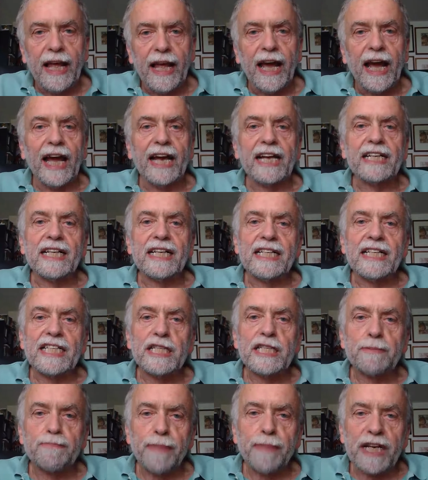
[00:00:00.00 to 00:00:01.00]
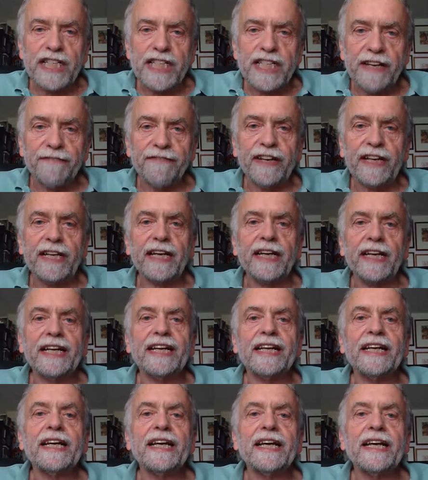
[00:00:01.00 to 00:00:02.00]
And
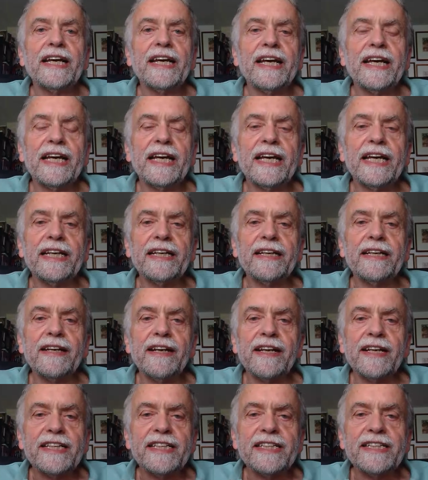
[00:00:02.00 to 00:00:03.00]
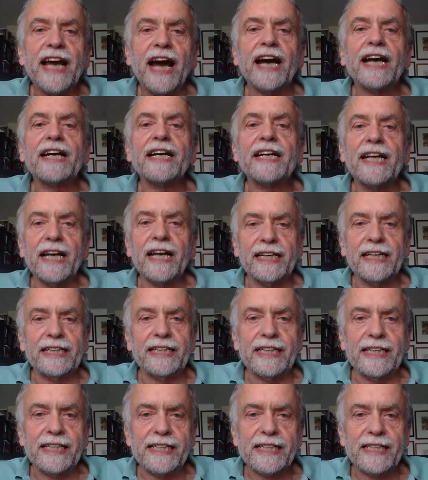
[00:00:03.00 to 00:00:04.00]
specifically in young
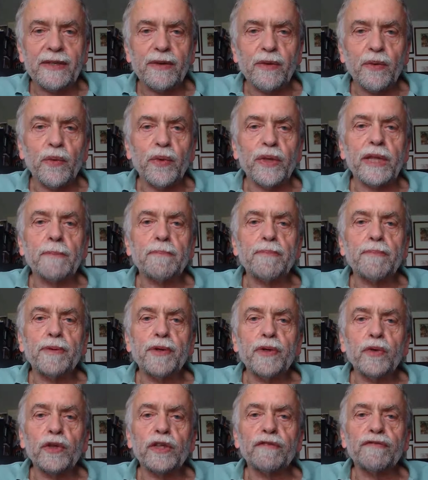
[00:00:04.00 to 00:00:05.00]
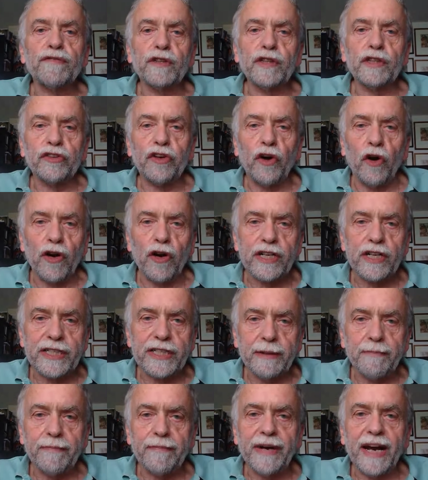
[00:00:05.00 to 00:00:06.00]
ladies with a beautiful
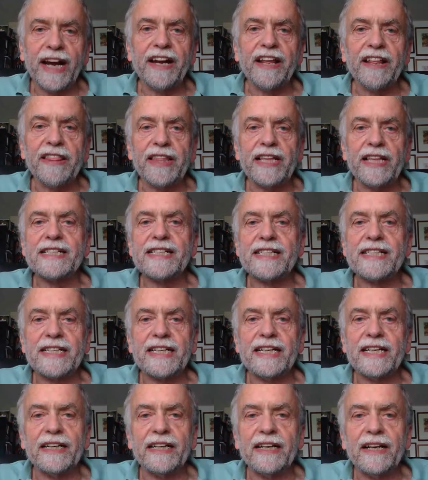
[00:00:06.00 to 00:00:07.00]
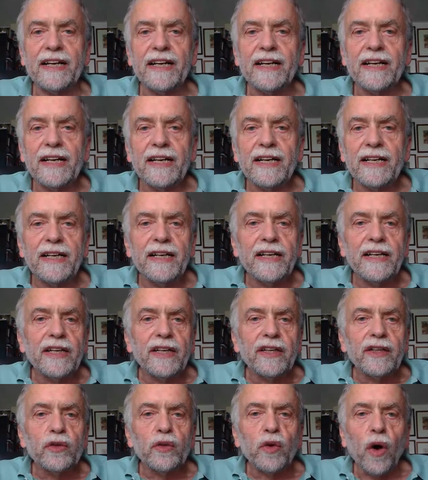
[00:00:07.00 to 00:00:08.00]
dorsum and a thin skin,
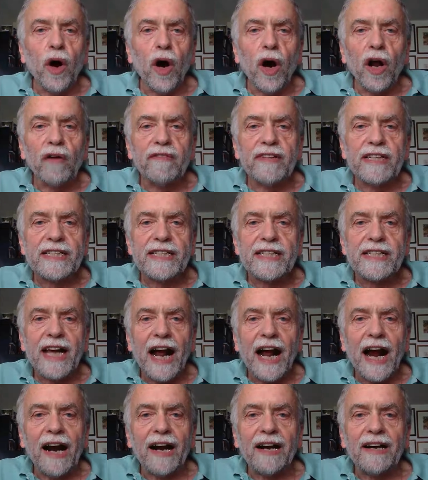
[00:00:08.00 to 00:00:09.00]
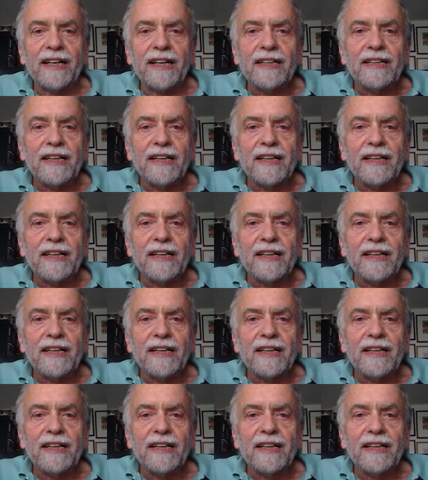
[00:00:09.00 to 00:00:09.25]
you always are,